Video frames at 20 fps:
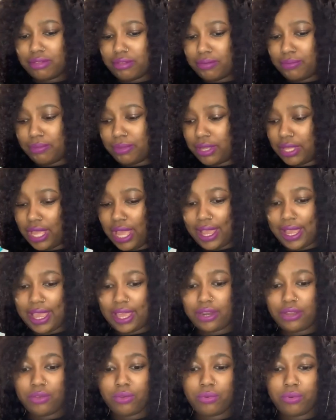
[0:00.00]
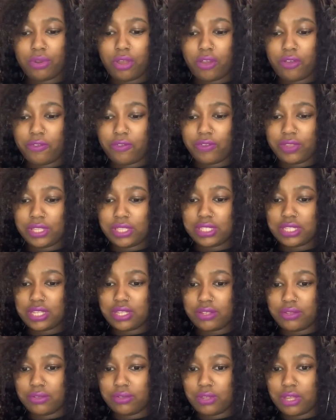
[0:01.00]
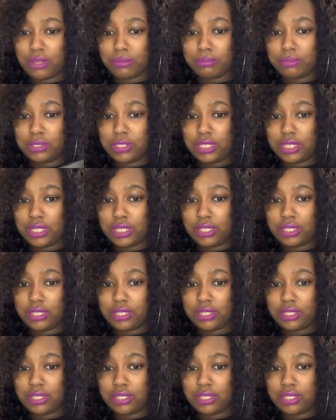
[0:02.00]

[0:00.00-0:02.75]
But I gotta hold off until I'm done